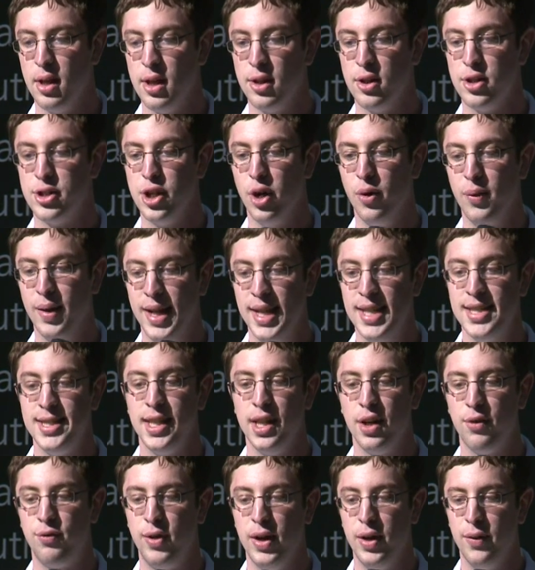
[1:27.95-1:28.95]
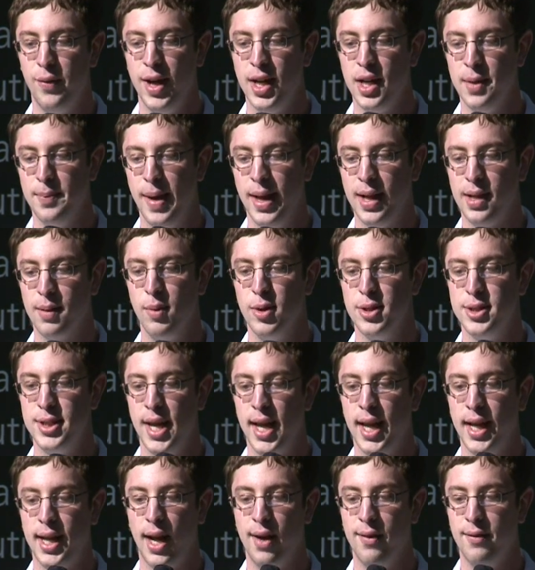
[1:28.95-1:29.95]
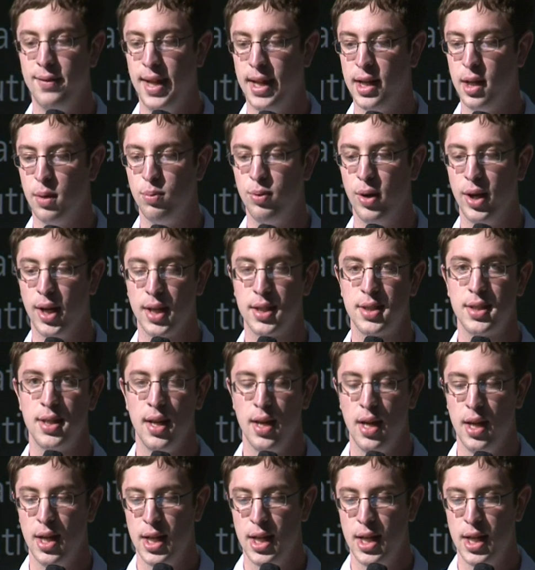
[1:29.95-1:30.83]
there's no easy and free way to make a mosaic out of Lego bricks.